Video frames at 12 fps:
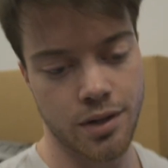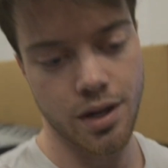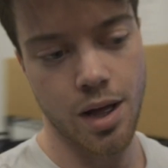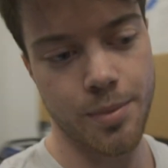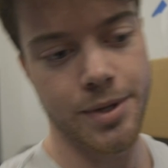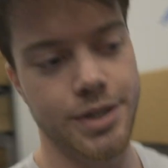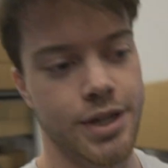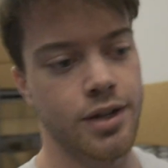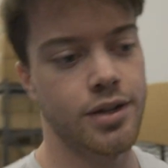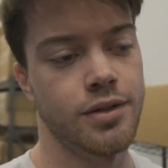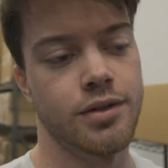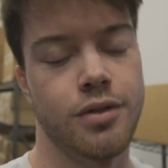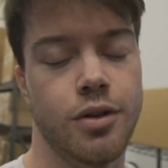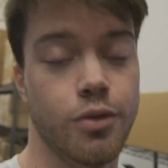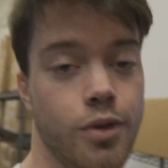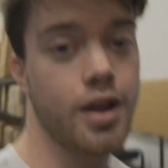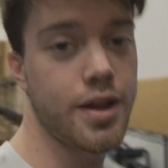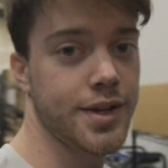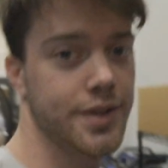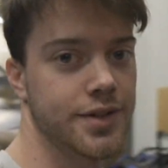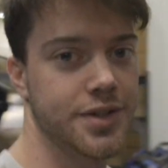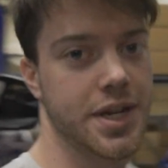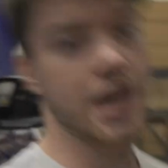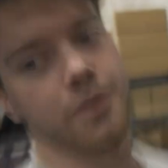Cobb intake, great
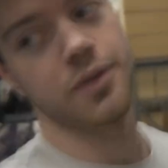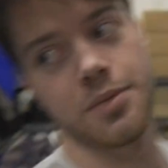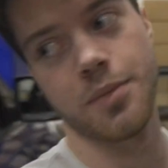sound